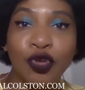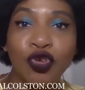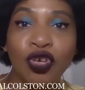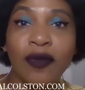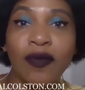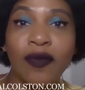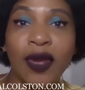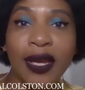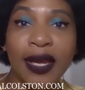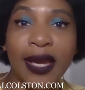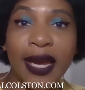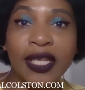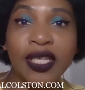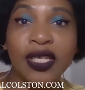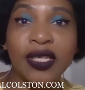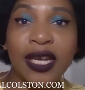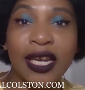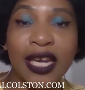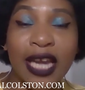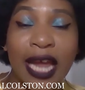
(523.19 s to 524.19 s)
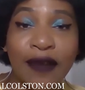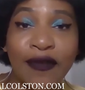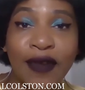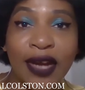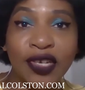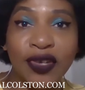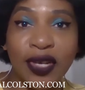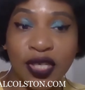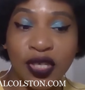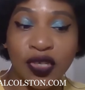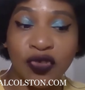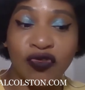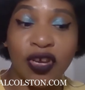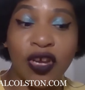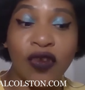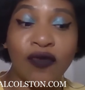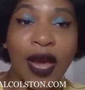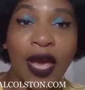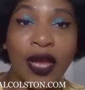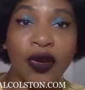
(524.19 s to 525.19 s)
You communicate to that director as a
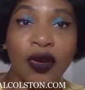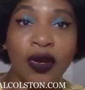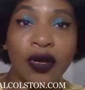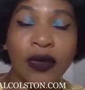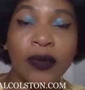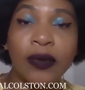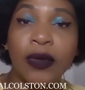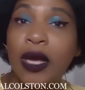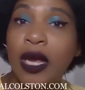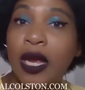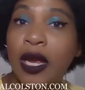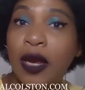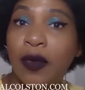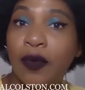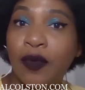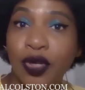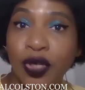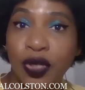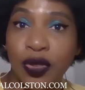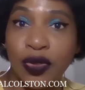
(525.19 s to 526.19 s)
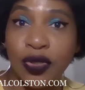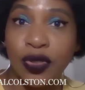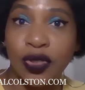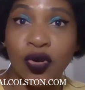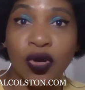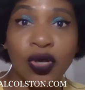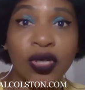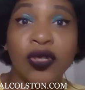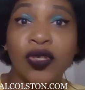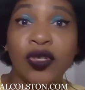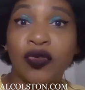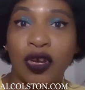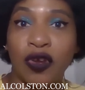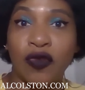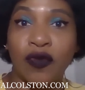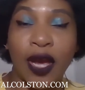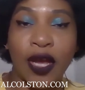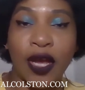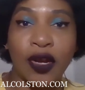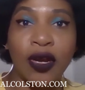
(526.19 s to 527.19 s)
screenwriter, producer, or just
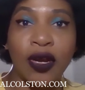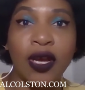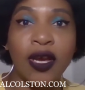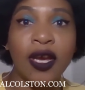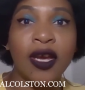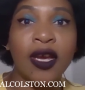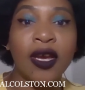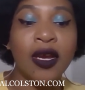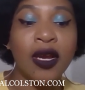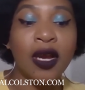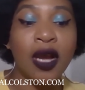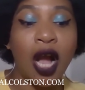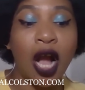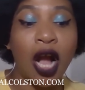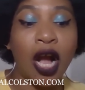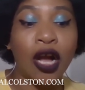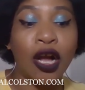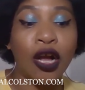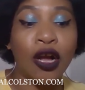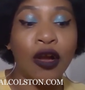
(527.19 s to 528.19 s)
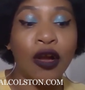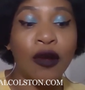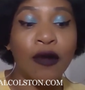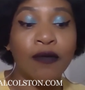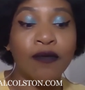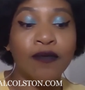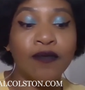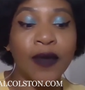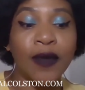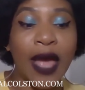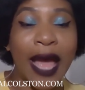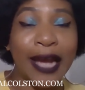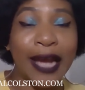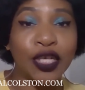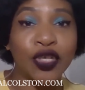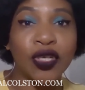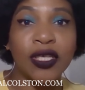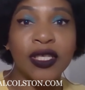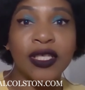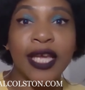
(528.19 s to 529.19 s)
screenwriter,
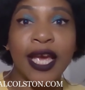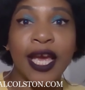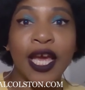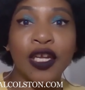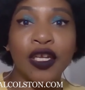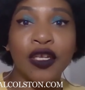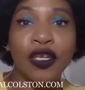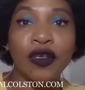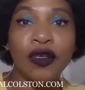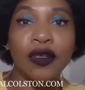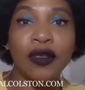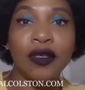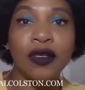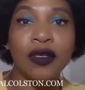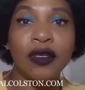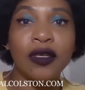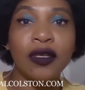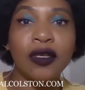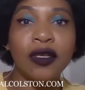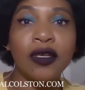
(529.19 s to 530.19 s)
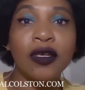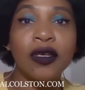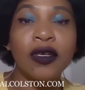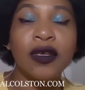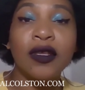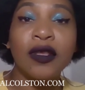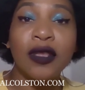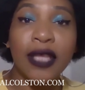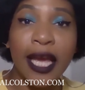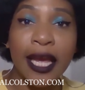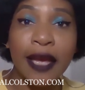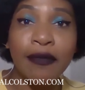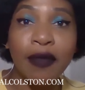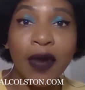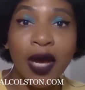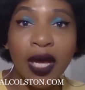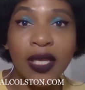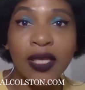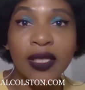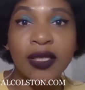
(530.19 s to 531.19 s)
actress, that they
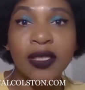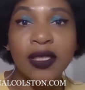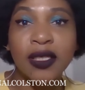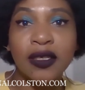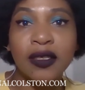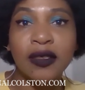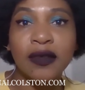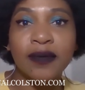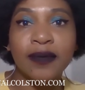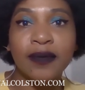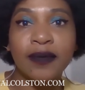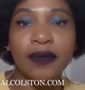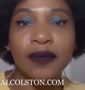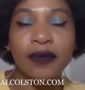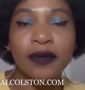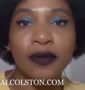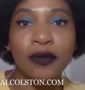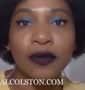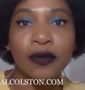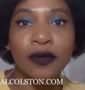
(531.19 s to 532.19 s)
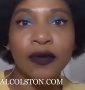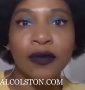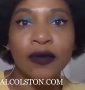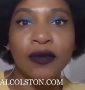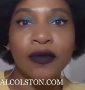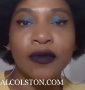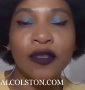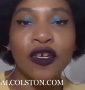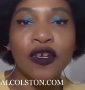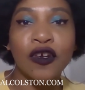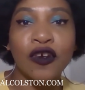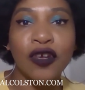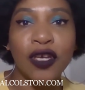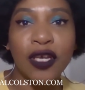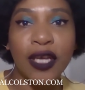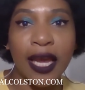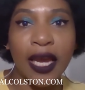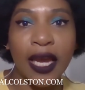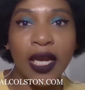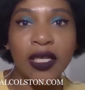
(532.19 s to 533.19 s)
must
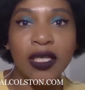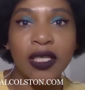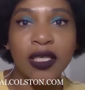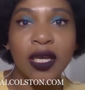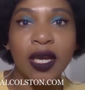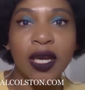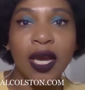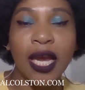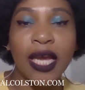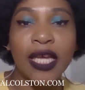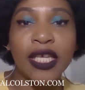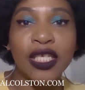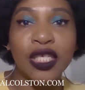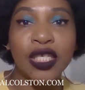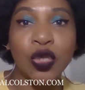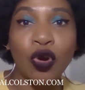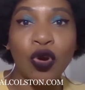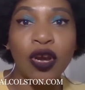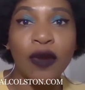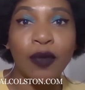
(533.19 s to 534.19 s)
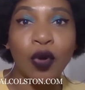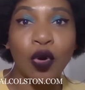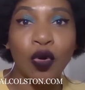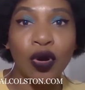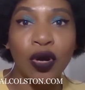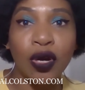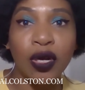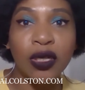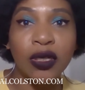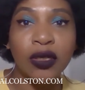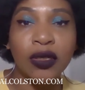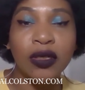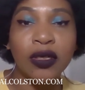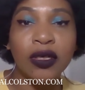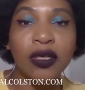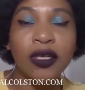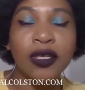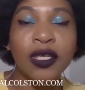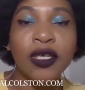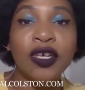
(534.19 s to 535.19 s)
create a storyboard
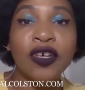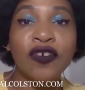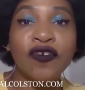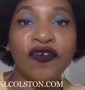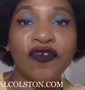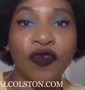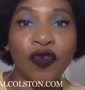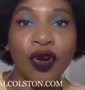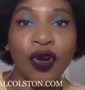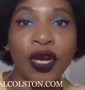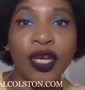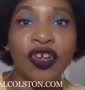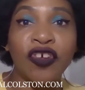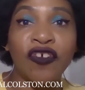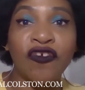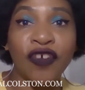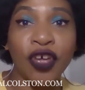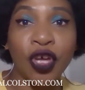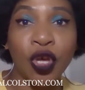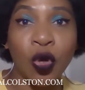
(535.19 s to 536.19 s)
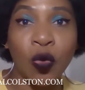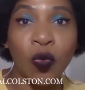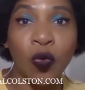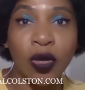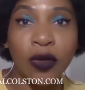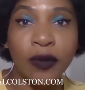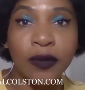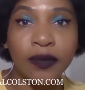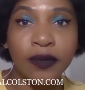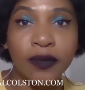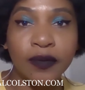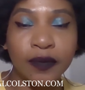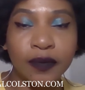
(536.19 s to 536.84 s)
for your film.